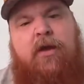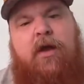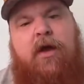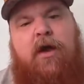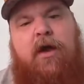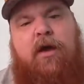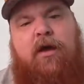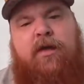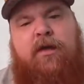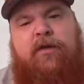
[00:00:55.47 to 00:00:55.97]

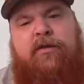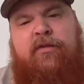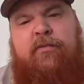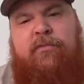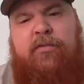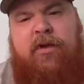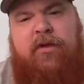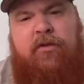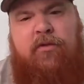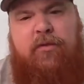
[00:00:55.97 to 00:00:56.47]
uh, in the
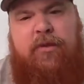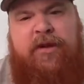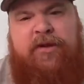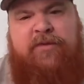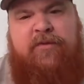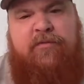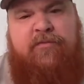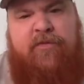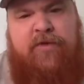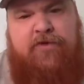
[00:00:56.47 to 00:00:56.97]

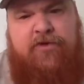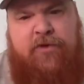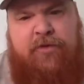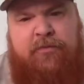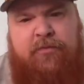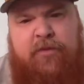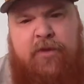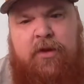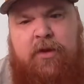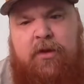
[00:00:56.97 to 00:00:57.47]
middleweight
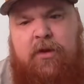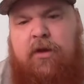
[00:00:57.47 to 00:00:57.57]
division.